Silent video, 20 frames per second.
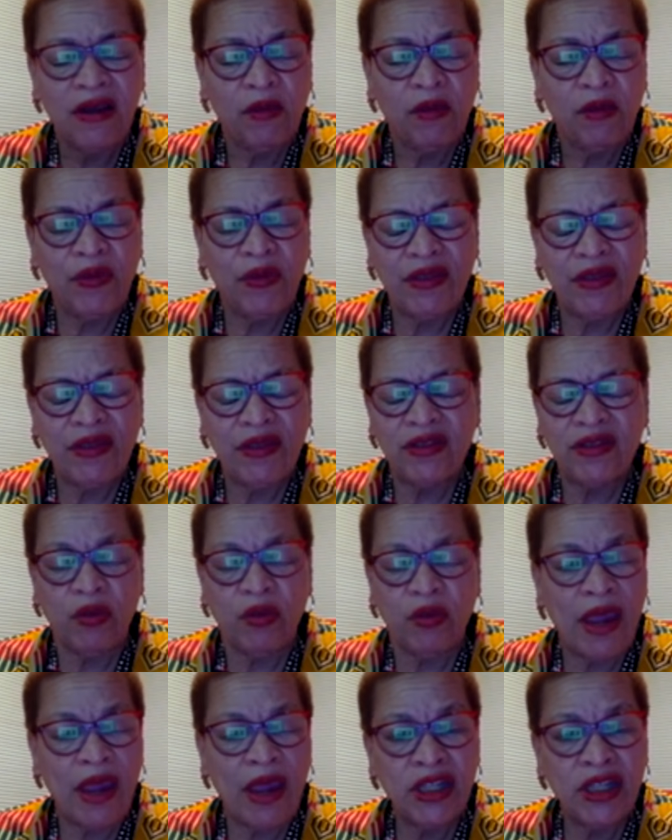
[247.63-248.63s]
with these
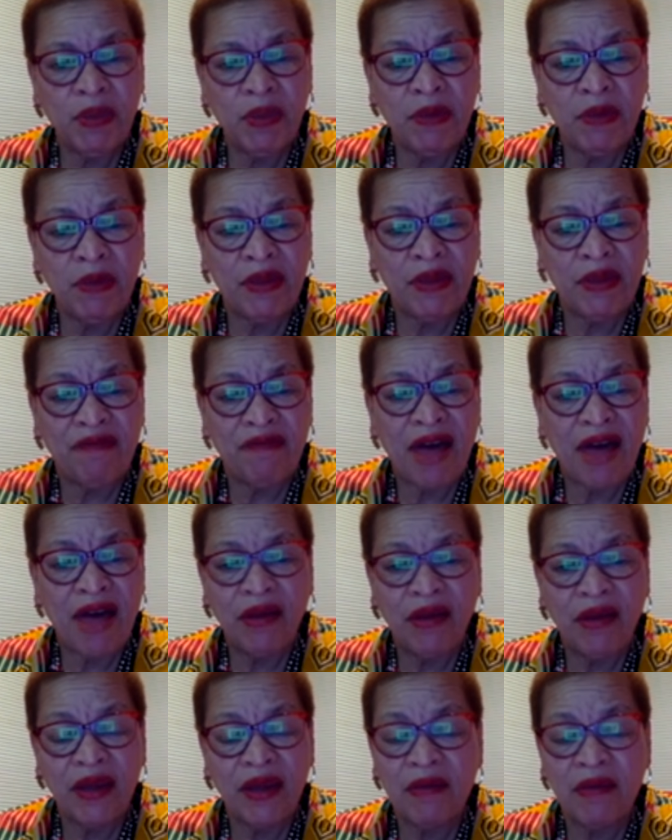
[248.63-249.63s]
deranged people that
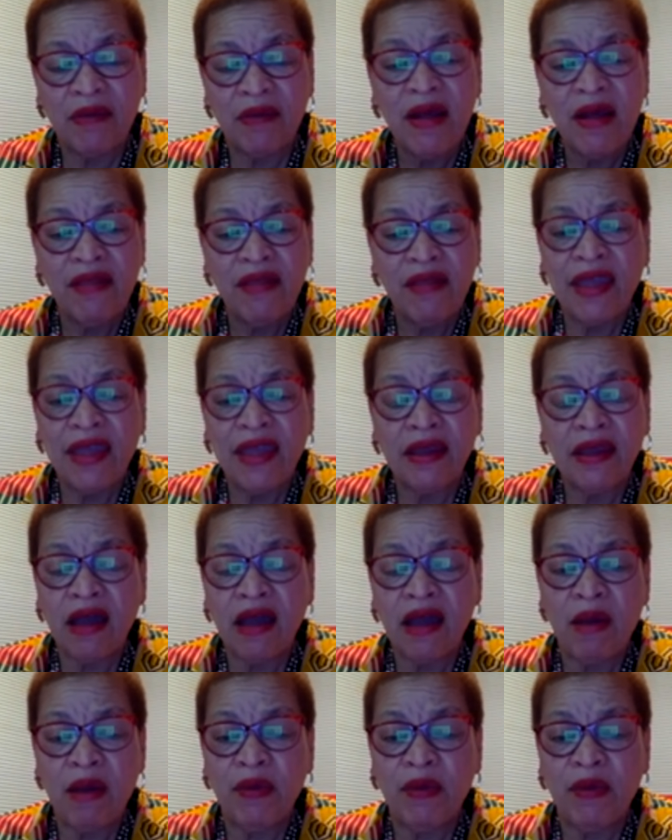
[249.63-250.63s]
follow him, they could
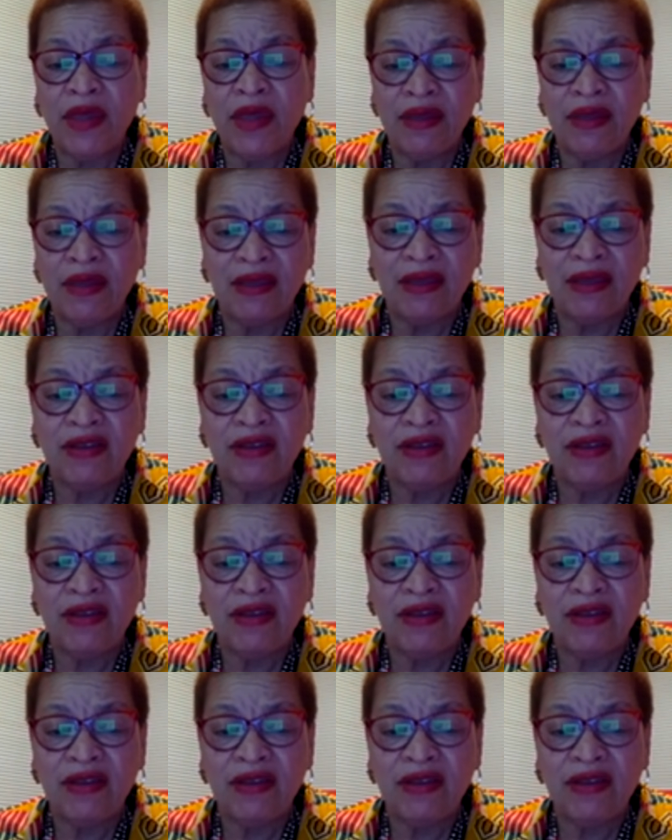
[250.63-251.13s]
come up with anything.